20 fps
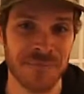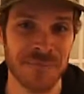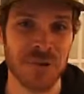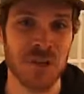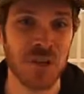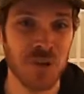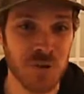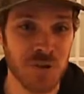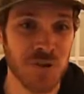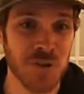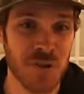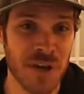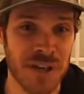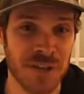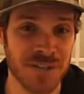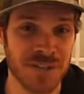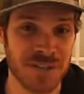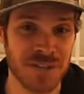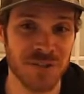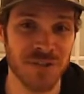Huge
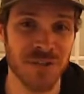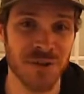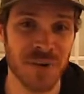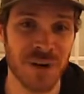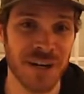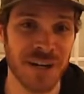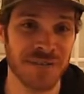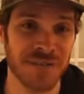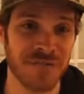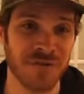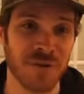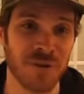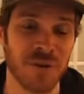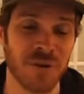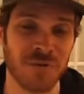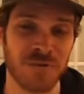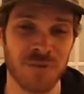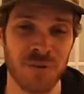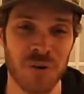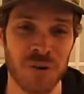thanks to you, Greg,
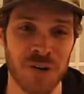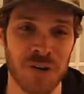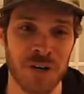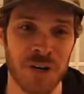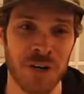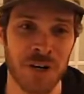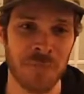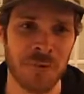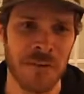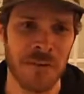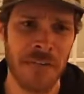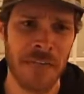for all your help.